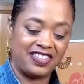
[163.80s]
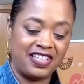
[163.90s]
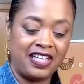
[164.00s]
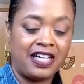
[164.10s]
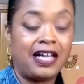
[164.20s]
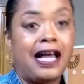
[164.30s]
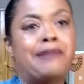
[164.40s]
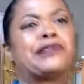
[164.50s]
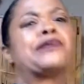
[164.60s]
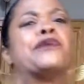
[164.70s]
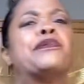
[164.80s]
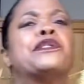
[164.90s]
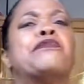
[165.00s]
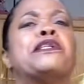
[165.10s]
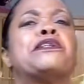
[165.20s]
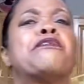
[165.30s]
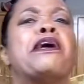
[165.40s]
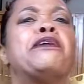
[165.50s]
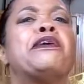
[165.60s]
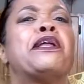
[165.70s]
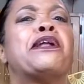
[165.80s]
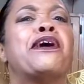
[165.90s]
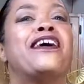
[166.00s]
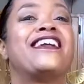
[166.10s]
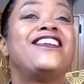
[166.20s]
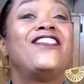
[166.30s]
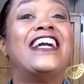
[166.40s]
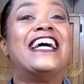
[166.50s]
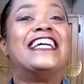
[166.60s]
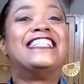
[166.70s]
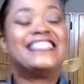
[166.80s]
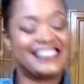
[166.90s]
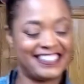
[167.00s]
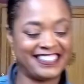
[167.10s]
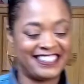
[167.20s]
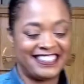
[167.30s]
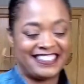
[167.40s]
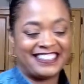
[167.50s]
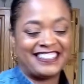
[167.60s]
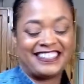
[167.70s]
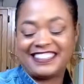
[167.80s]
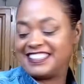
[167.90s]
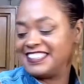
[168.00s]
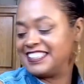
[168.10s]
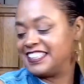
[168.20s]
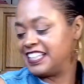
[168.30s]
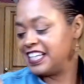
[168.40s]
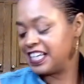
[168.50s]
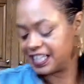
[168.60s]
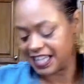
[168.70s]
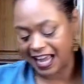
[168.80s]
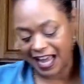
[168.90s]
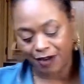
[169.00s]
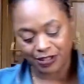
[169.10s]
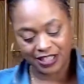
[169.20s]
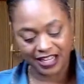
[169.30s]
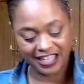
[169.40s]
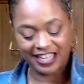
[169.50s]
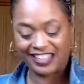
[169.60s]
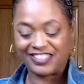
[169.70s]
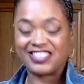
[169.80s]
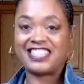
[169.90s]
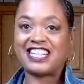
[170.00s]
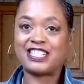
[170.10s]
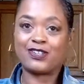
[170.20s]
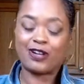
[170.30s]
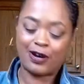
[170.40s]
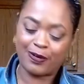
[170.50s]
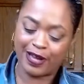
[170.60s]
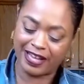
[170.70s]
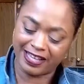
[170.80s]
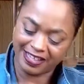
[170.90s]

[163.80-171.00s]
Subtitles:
I'm just going to put the rest of the granulated garlic in right now. Now we're starting to get our little sizzle going.